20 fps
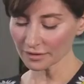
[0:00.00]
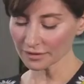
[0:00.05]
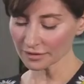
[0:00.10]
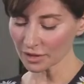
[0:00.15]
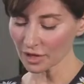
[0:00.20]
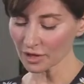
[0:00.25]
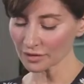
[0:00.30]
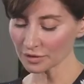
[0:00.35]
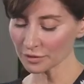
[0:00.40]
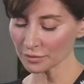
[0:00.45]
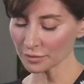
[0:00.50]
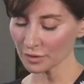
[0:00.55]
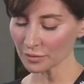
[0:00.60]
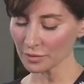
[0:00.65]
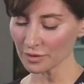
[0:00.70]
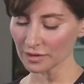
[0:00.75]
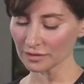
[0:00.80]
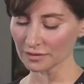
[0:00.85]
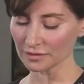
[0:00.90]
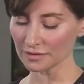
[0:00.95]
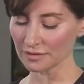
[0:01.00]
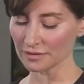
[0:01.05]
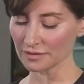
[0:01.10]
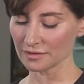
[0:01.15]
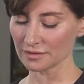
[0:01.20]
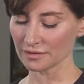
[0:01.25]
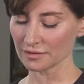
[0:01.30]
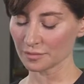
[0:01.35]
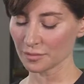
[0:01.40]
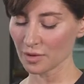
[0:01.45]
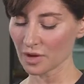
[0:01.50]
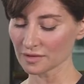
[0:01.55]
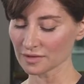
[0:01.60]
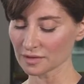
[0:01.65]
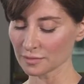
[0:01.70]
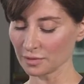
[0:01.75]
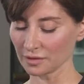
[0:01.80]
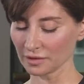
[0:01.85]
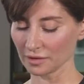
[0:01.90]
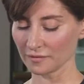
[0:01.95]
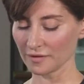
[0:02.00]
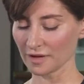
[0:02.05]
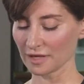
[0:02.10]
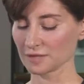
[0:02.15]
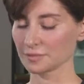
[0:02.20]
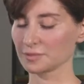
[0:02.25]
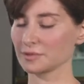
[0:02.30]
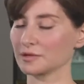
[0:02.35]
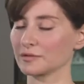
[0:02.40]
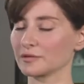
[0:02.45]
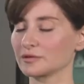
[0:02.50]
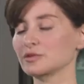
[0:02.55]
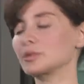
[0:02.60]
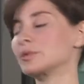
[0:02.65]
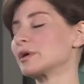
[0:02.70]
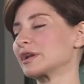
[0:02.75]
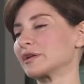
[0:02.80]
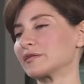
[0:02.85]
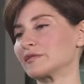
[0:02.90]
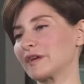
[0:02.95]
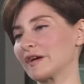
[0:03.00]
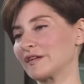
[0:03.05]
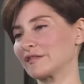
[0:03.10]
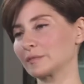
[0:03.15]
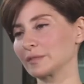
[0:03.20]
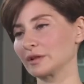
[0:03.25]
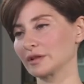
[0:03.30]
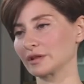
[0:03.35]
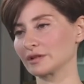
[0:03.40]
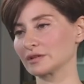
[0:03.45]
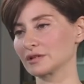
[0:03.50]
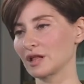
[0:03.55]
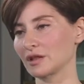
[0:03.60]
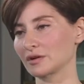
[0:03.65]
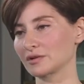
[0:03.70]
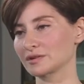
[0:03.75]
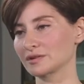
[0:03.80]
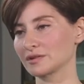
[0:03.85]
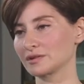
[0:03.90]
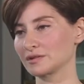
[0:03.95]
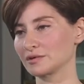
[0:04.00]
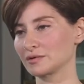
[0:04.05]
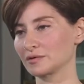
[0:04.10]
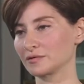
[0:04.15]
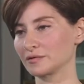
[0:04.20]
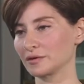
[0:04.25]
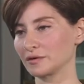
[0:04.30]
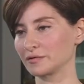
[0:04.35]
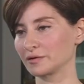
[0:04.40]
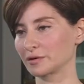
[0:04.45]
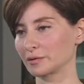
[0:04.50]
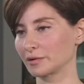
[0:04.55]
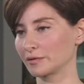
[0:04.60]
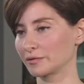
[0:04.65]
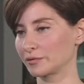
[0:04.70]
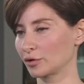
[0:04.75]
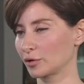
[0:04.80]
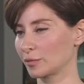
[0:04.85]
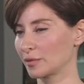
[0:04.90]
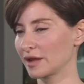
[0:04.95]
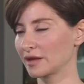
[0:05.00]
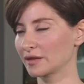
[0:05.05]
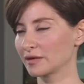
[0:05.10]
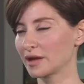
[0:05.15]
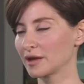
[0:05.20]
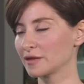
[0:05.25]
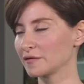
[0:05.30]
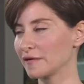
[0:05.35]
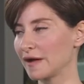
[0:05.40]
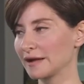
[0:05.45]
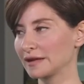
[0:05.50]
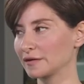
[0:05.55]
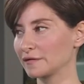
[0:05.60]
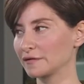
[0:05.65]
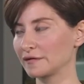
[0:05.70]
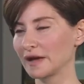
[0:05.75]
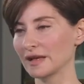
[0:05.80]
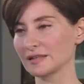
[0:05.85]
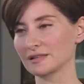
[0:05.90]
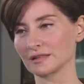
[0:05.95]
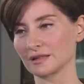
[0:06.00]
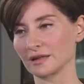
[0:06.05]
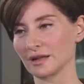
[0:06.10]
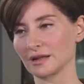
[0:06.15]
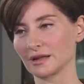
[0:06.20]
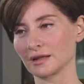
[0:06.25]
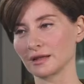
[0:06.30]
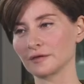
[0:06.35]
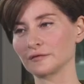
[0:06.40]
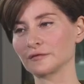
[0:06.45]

Talk to me about this possible investment of $25 billion into FIFA reform. I find it fascinating.